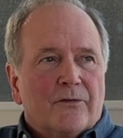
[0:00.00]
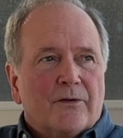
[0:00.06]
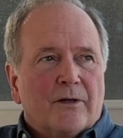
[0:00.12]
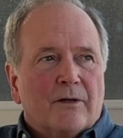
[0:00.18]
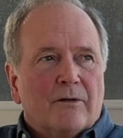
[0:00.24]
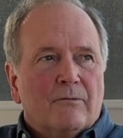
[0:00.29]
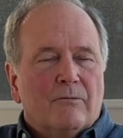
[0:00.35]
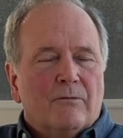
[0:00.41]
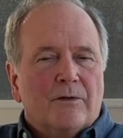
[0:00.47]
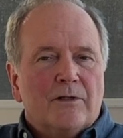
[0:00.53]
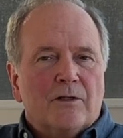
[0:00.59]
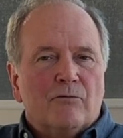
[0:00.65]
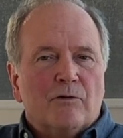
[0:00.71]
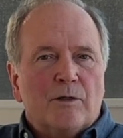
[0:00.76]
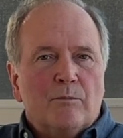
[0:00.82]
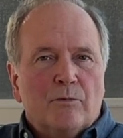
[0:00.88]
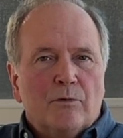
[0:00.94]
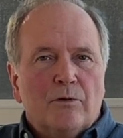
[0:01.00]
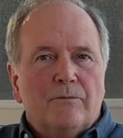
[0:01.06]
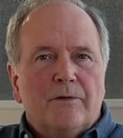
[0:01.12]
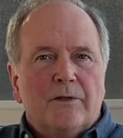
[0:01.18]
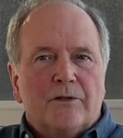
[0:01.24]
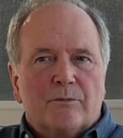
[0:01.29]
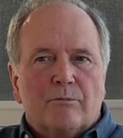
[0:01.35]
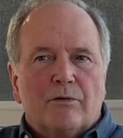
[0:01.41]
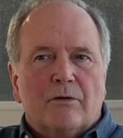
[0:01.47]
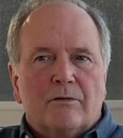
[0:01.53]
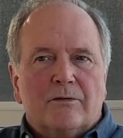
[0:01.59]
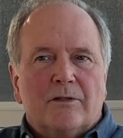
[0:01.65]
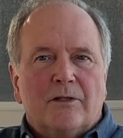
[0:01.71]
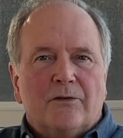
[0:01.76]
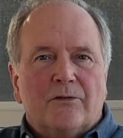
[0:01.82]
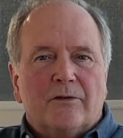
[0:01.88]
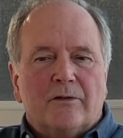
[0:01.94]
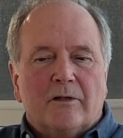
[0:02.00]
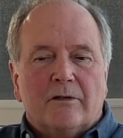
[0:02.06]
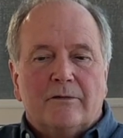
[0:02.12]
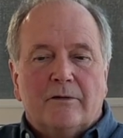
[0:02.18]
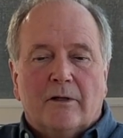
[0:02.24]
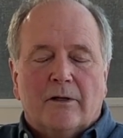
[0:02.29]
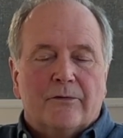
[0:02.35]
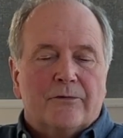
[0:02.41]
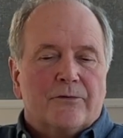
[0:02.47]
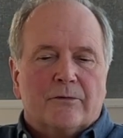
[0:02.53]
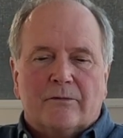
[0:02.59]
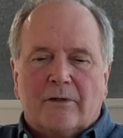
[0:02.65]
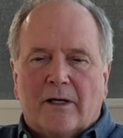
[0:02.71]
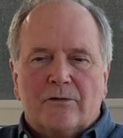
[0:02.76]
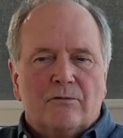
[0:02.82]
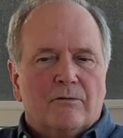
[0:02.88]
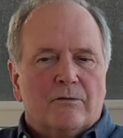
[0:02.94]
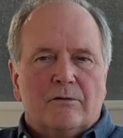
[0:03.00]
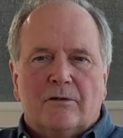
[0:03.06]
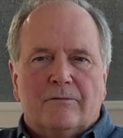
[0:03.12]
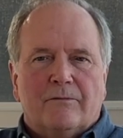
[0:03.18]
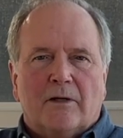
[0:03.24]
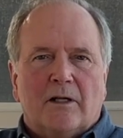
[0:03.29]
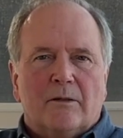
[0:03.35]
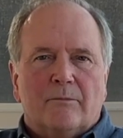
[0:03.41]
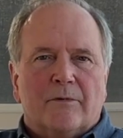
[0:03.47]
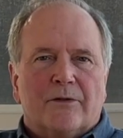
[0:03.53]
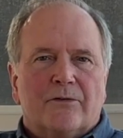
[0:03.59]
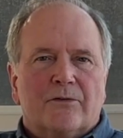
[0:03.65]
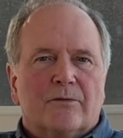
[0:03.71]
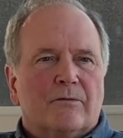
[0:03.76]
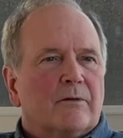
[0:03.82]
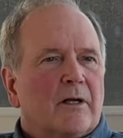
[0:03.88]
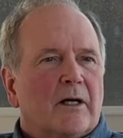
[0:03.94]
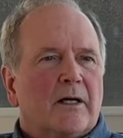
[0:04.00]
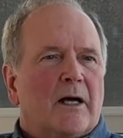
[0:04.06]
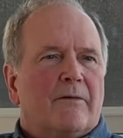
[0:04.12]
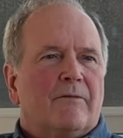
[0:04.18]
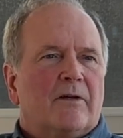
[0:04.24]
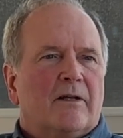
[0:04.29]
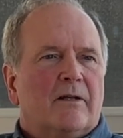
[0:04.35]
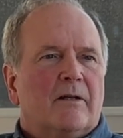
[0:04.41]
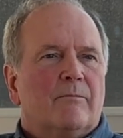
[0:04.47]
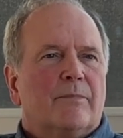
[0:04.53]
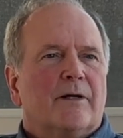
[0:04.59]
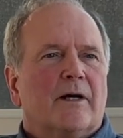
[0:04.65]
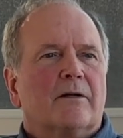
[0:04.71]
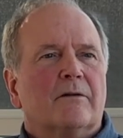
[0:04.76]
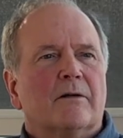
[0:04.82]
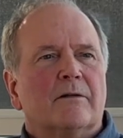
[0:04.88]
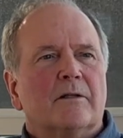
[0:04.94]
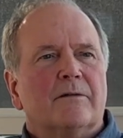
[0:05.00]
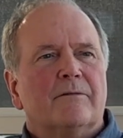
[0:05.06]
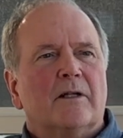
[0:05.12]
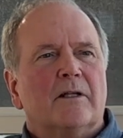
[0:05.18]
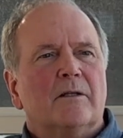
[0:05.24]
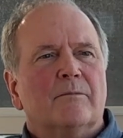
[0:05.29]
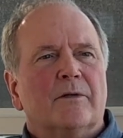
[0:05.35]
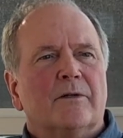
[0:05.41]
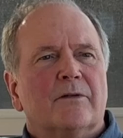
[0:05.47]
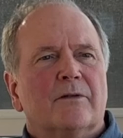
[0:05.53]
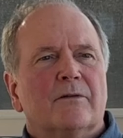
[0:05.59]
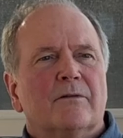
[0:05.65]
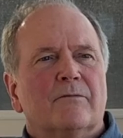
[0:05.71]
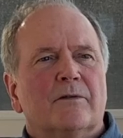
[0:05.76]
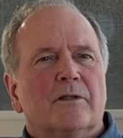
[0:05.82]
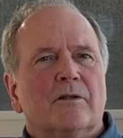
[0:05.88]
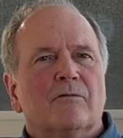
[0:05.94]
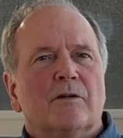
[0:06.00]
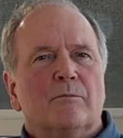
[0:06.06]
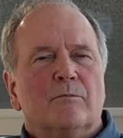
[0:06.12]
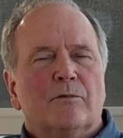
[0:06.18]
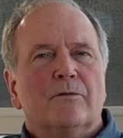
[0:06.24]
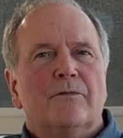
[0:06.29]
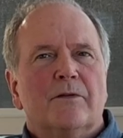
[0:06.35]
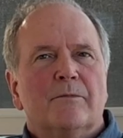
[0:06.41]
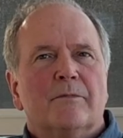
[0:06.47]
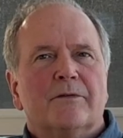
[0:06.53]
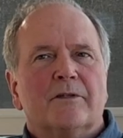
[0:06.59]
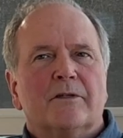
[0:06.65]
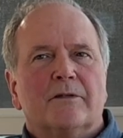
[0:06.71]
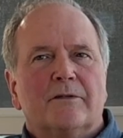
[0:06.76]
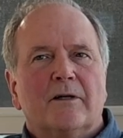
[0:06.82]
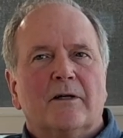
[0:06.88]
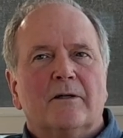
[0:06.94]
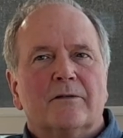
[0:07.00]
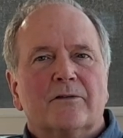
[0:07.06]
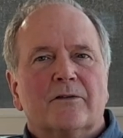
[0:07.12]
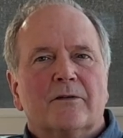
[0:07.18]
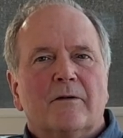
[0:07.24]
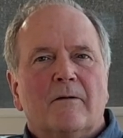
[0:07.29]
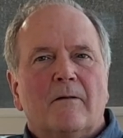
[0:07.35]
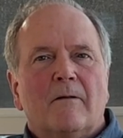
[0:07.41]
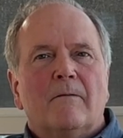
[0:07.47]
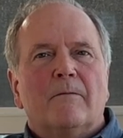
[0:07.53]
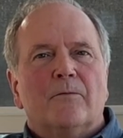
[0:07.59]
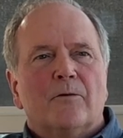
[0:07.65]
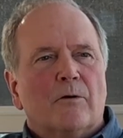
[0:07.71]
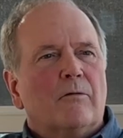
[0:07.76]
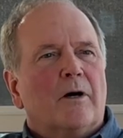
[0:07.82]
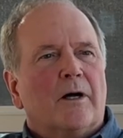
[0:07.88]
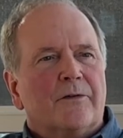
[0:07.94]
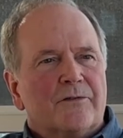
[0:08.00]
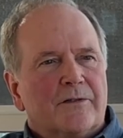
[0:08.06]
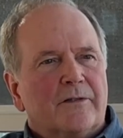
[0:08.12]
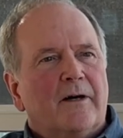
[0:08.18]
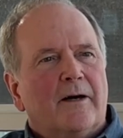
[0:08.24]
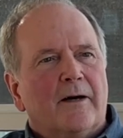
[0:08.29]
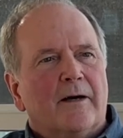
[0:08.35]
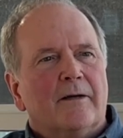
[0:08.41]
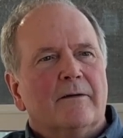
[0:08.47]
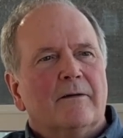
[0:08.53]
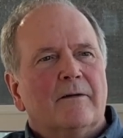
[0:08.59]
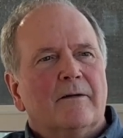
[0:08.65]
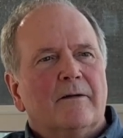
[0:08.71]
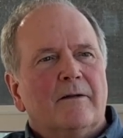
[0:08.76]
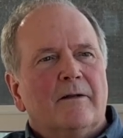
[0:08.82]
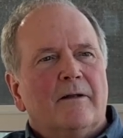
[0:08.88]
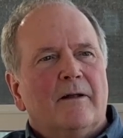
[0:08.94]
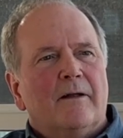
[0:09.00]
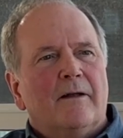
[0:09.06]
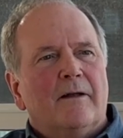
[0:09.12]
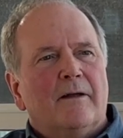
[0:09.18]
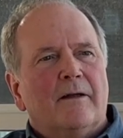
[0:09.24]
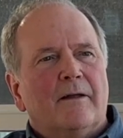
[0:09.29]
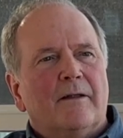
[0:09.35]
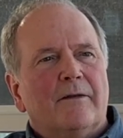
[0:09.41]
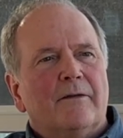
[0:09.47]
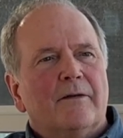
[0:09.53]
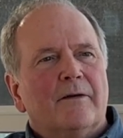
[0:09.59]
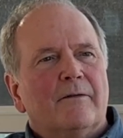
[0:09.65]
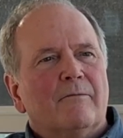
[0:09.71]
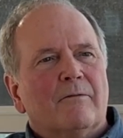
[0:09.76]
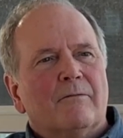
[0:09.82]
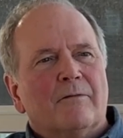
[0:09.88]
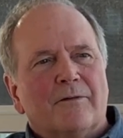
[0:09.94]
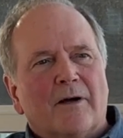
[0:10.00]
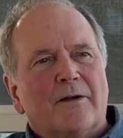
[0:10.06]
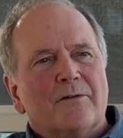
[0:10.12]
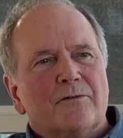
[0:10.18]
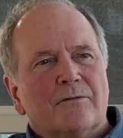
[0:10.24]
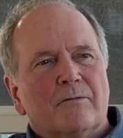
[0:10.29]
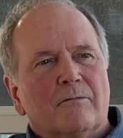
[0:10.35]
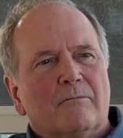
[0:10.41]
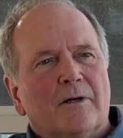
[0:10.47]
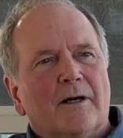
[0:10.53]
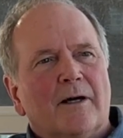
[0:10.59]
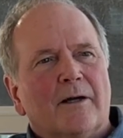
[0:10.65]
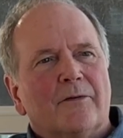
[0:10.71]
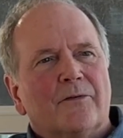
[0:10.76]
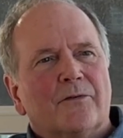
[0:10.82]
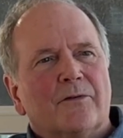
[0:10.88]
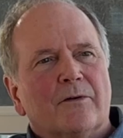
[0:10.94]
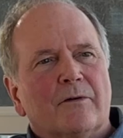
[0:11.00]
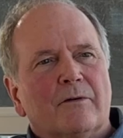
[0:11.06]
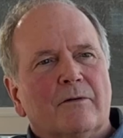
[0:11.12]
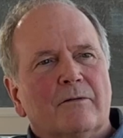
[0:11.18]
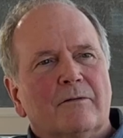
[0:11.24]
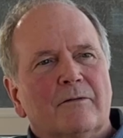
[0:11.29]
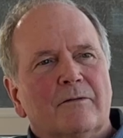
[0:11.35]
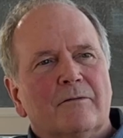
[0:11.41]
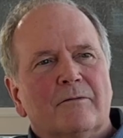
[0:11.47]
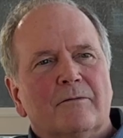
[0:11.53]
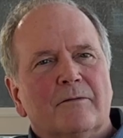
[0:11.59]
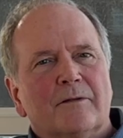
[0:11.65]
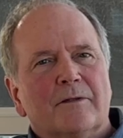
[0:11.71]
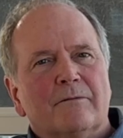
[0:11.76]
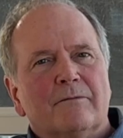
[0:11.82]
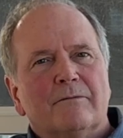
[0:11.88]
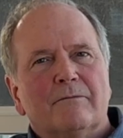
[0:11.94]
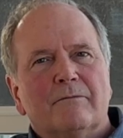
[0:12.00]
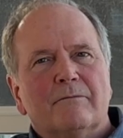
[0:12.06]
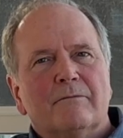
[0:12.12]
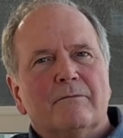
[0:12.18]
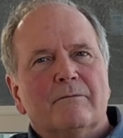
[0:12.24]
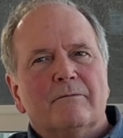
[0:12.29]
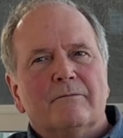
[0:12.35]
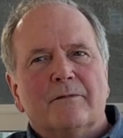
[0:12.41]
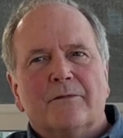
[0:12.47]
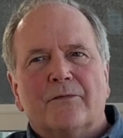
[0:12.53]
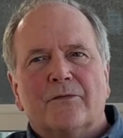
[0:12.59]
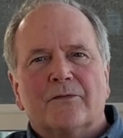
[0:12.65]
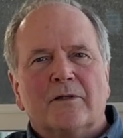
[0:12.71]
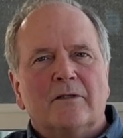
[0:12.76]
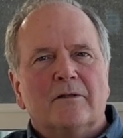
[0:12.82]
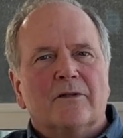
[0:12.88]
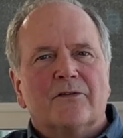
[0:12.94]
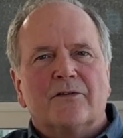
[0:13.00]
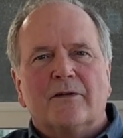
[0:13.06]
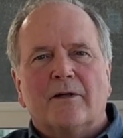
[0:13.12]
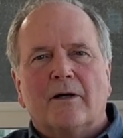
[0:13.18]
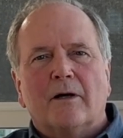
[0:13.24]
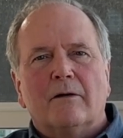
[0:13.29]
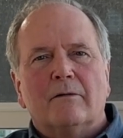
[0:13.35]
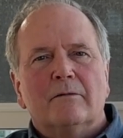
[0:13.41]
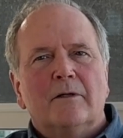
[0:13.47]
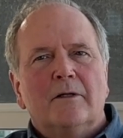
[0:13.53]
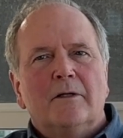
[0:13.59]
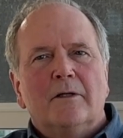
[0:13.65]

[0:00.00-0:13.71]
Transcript: out when you remove these proteins in the adult, so not during development, so you're not having an impact on development, when you remove them in the adult, neurons die. And we're not sure why. So we've seen this now